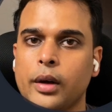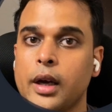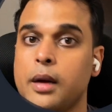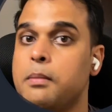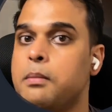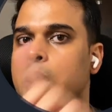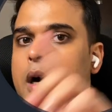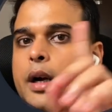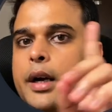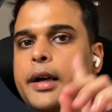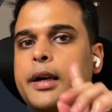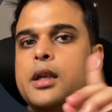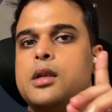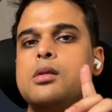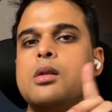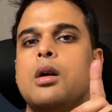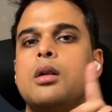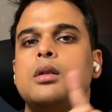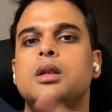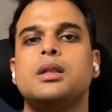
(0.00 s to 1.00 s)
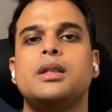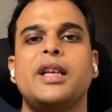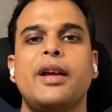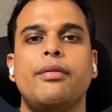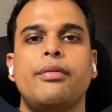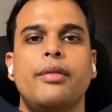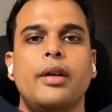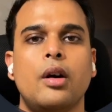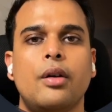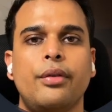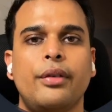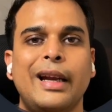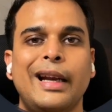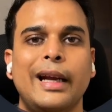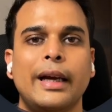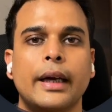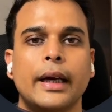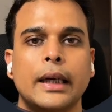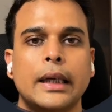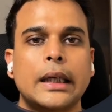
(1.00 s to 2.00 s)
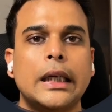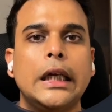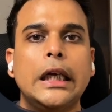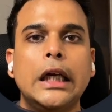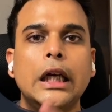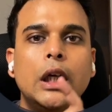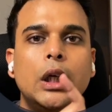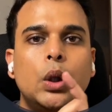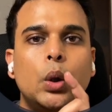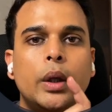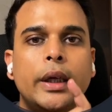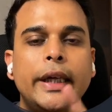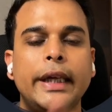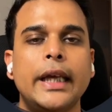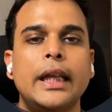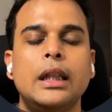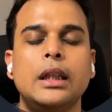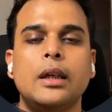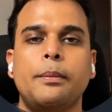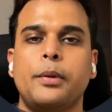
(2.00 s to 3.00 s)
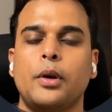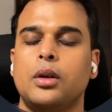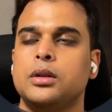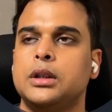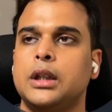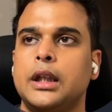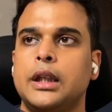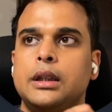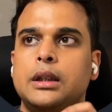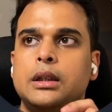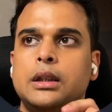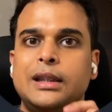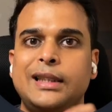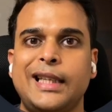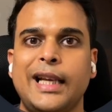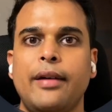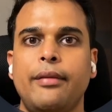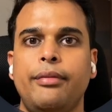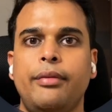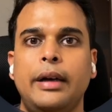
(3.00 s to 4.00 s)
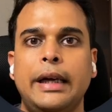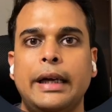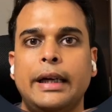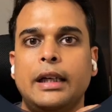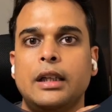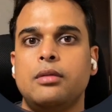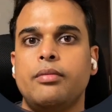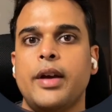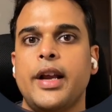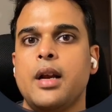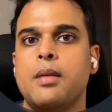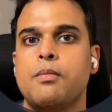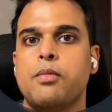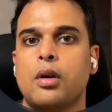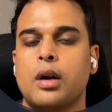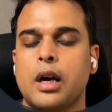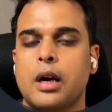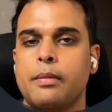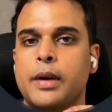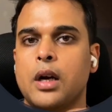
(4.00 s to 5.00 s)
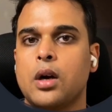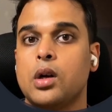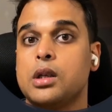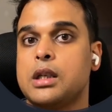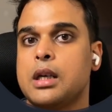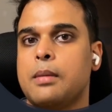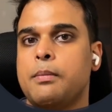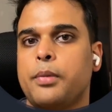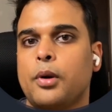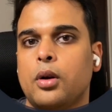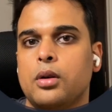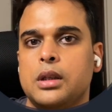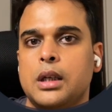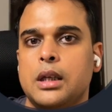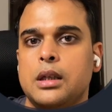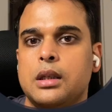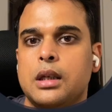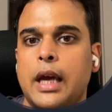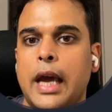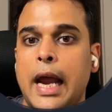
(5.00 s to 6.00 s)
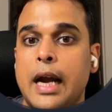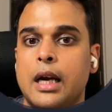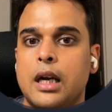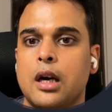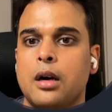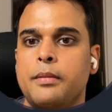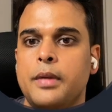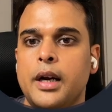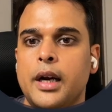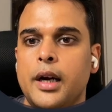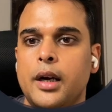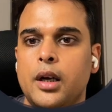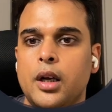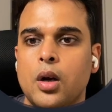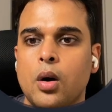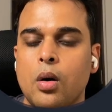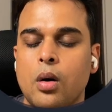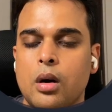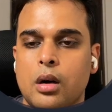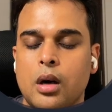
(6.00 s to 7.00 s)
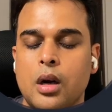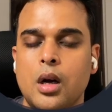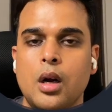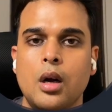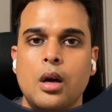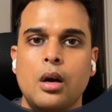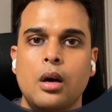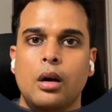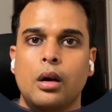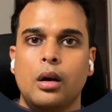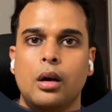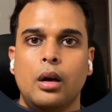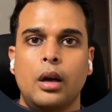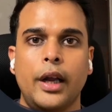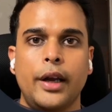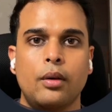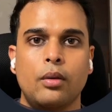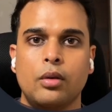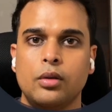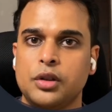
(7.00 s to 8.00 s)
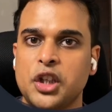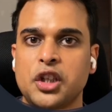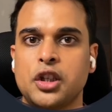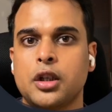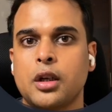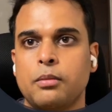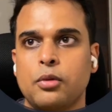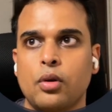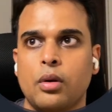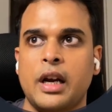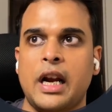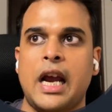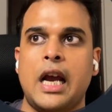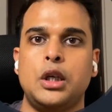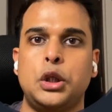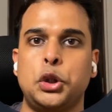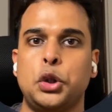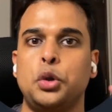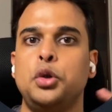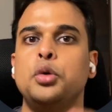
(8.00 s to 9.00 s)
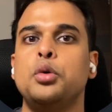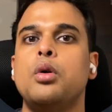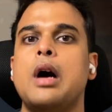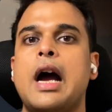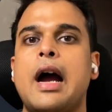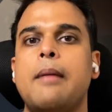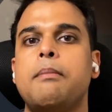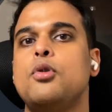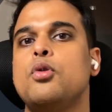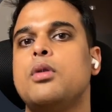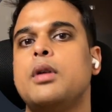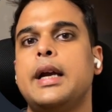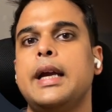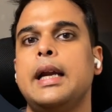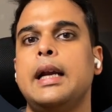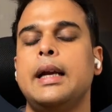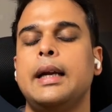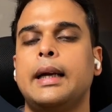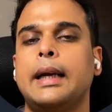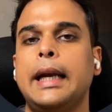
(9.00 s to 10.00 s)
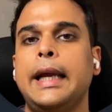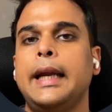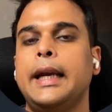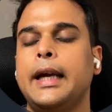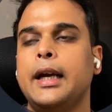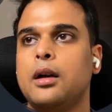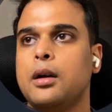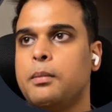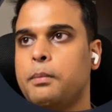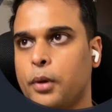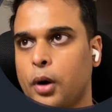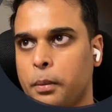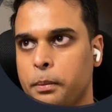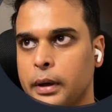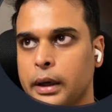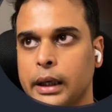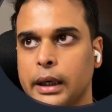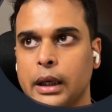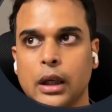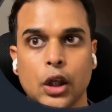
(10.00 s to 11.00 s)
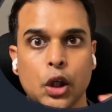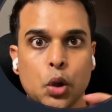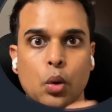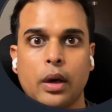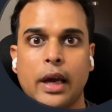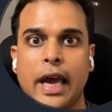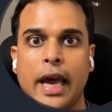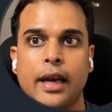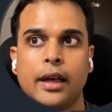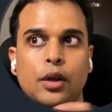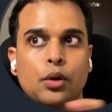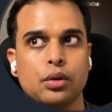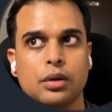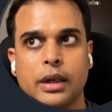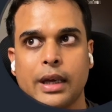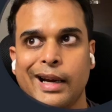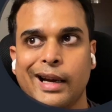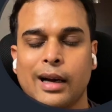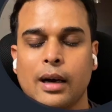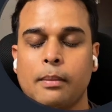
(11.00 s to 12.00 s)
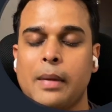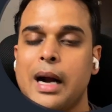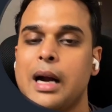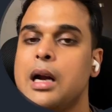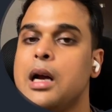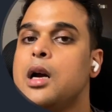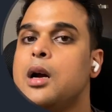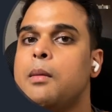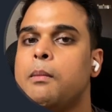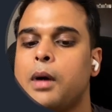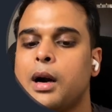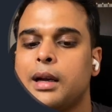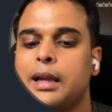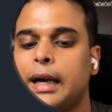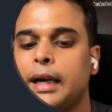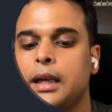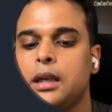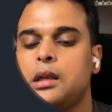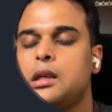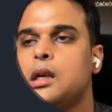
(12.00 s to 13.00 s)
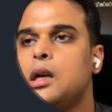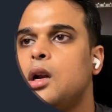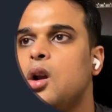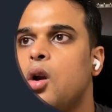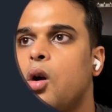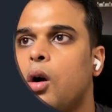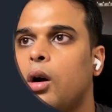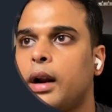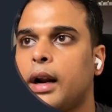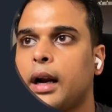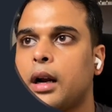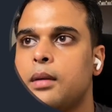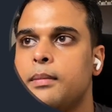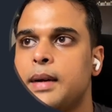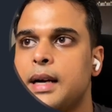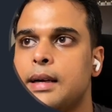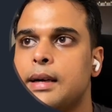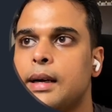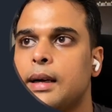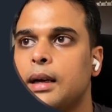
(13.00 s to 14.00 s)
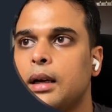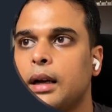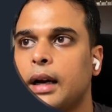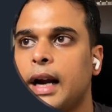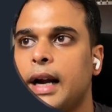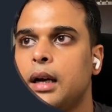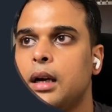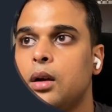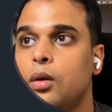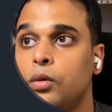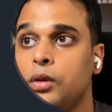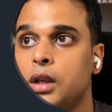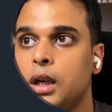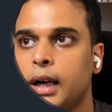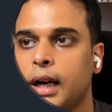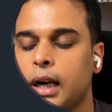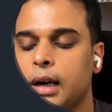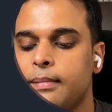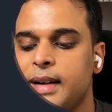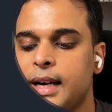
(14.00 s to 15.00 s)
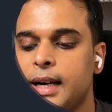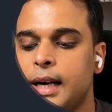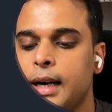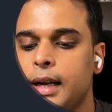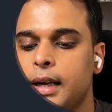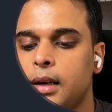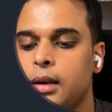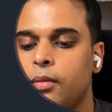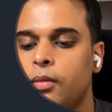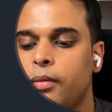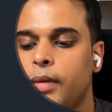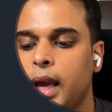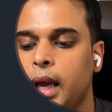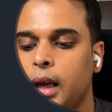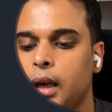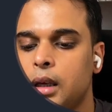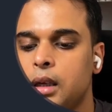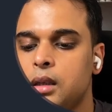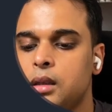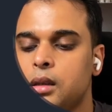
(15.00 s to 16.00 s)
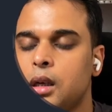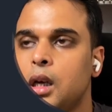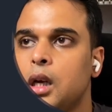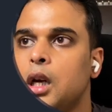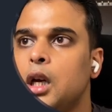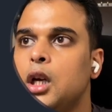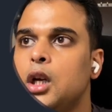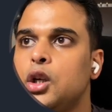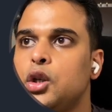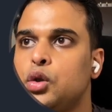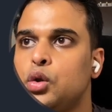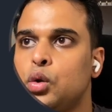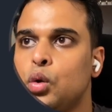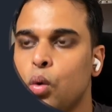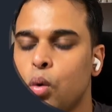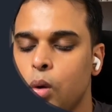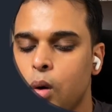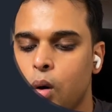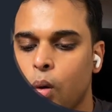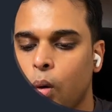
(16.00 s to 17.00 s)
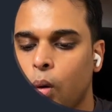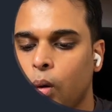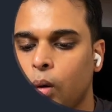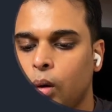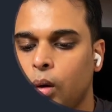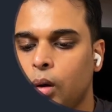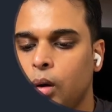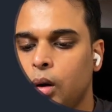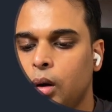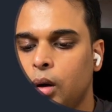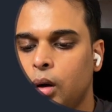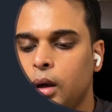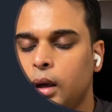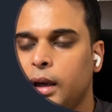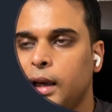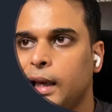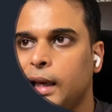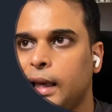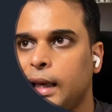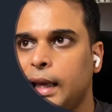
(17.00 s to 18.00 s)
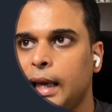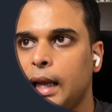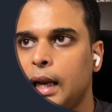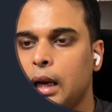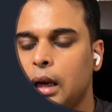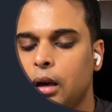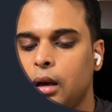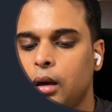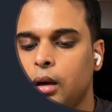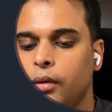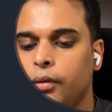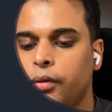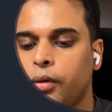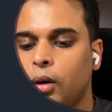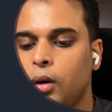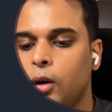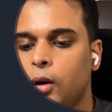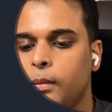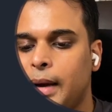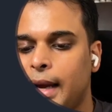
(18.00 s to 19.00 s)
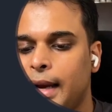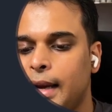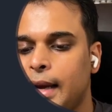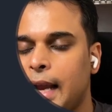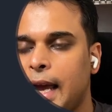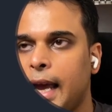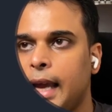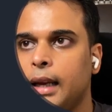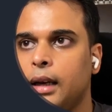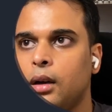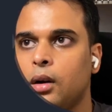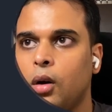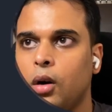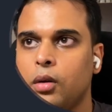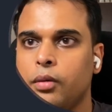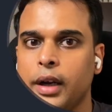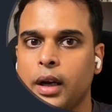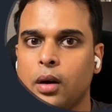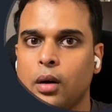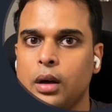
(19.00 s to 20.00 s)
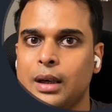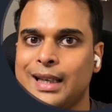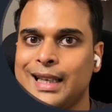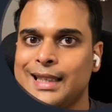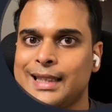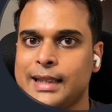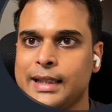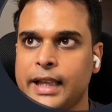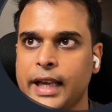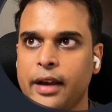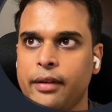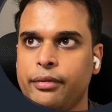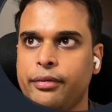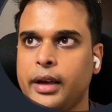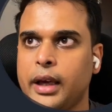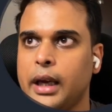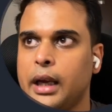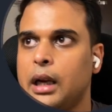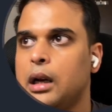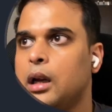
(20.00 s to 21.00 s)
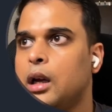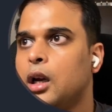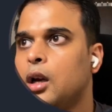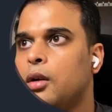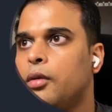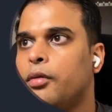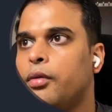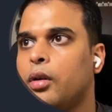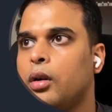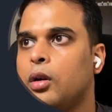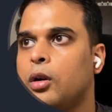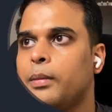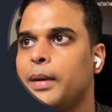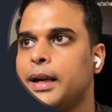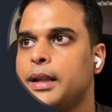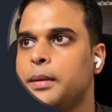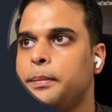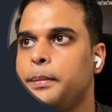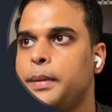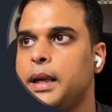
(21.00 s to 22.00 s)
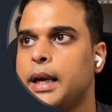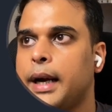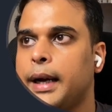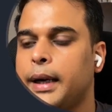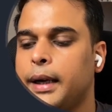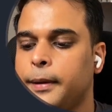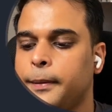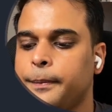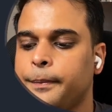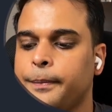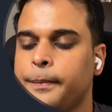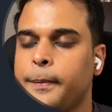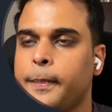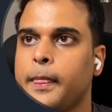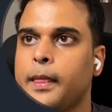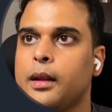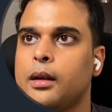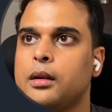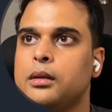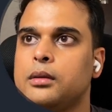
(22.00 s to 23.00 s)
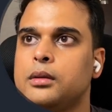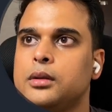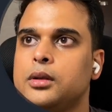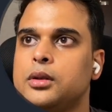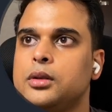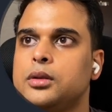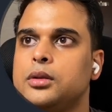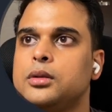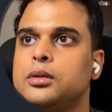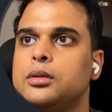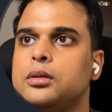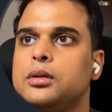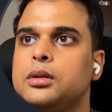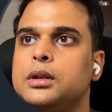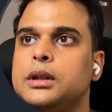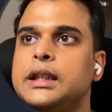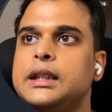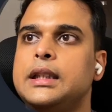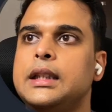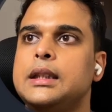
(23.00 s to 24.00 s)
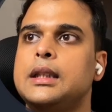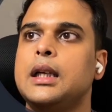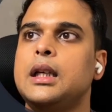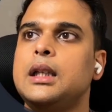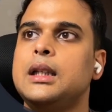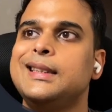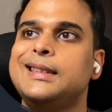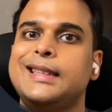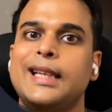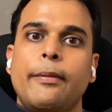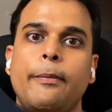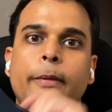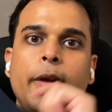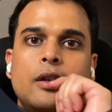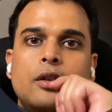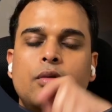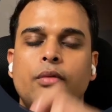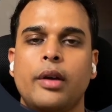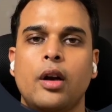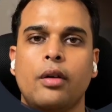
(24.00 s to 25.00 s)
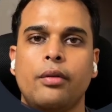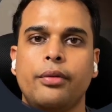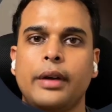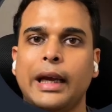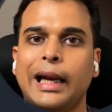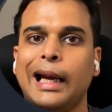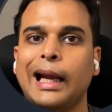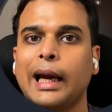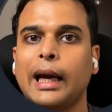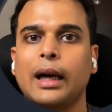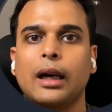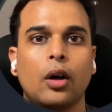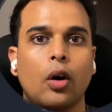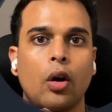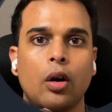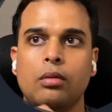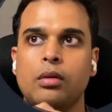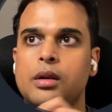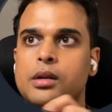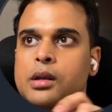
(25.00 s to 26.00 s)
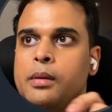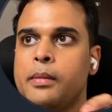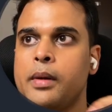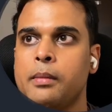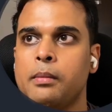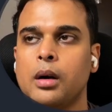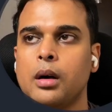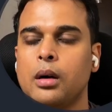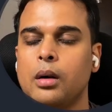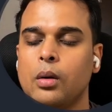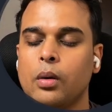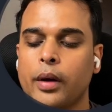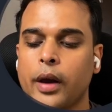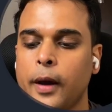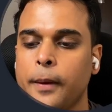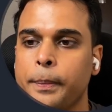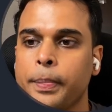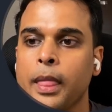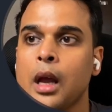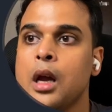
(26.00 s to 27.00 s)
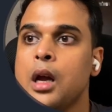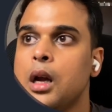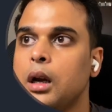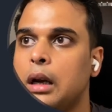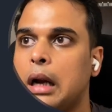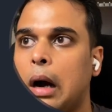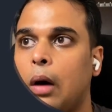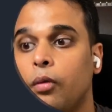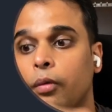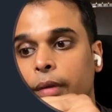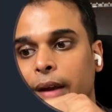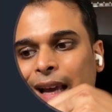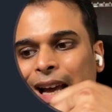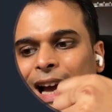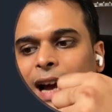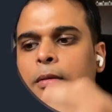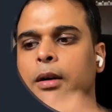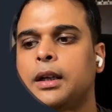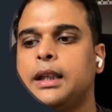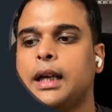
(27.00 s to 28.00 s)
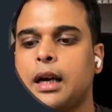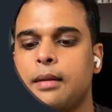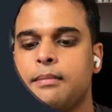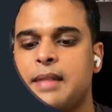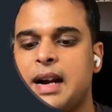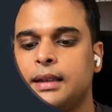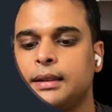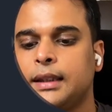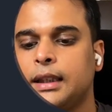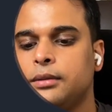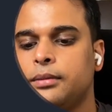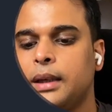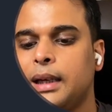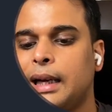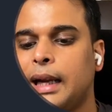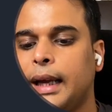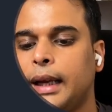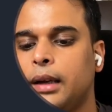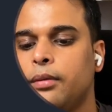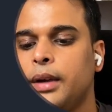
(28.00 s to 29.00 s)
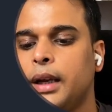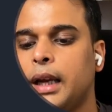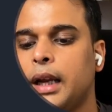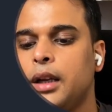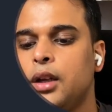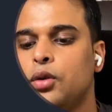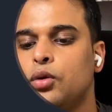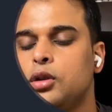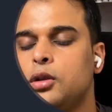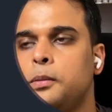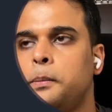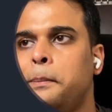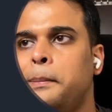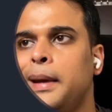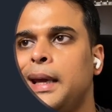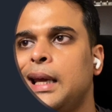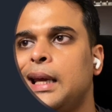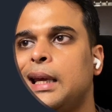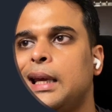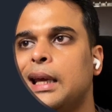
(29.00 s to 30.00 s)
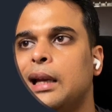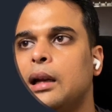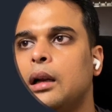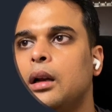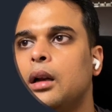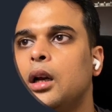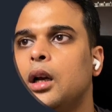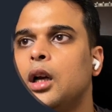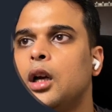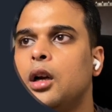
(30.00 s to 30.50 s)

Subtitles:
Okay, but it is not the safe way of killing it. To kill the process safely, it is very important because some process can terminate your system to crash. So you have to clean it properly. You can use kill command, but that is not recommended, right? The recommended way is sudo kill followed by 9, or we call it a safe kill followed by the PID. This is the safest way of killing it. Always remember. Okay. Now we have other commands as well, like we can use pkill